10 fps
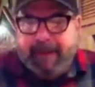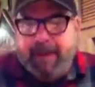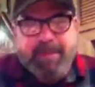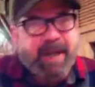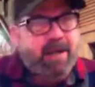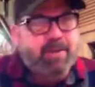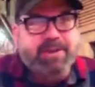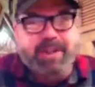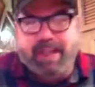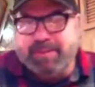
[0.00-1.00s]
And man, I
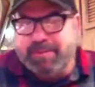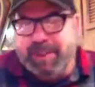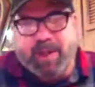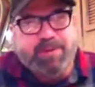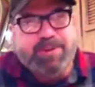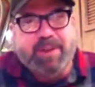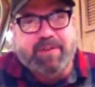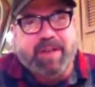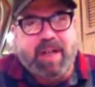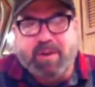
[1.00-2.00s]
wish I had some good old
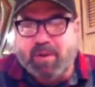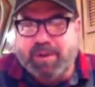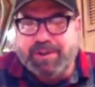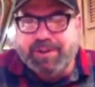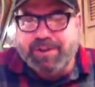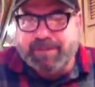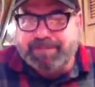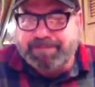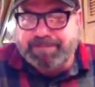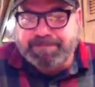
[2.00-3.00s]
silver dollar oysters
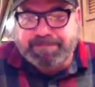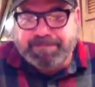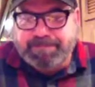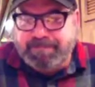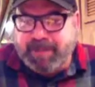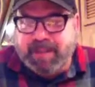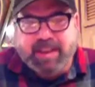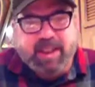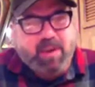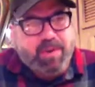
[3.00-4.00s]

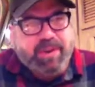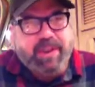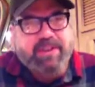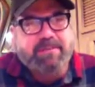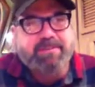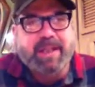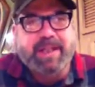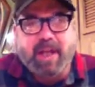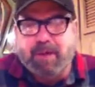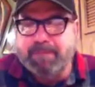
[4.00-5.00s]
to go with this, but I
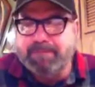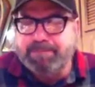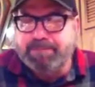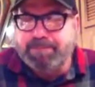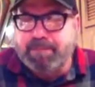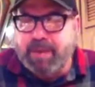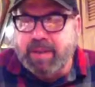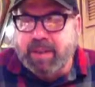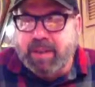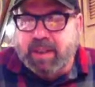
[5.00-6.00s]
don't.
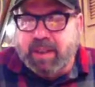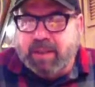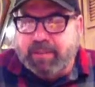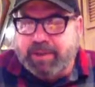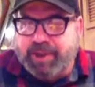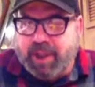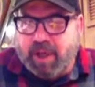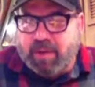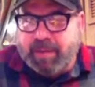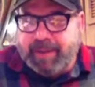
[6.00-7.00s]
But you
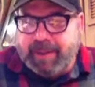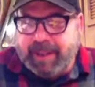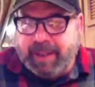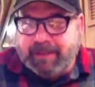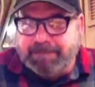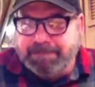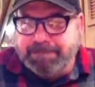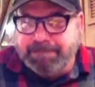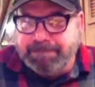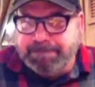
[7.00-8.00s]
know, I mean,
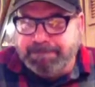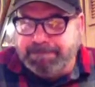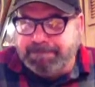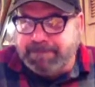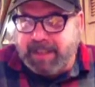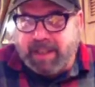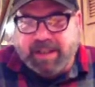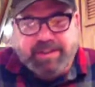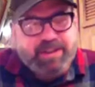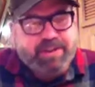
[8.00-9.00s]
Yeah,
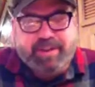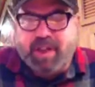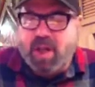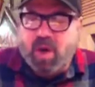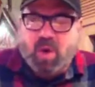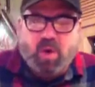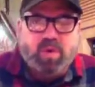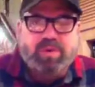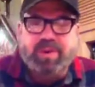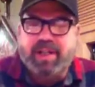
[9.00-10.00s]
this is just an
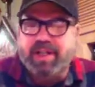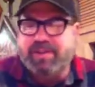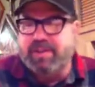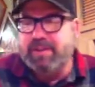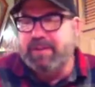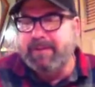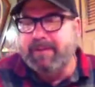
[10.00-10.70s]
old traditional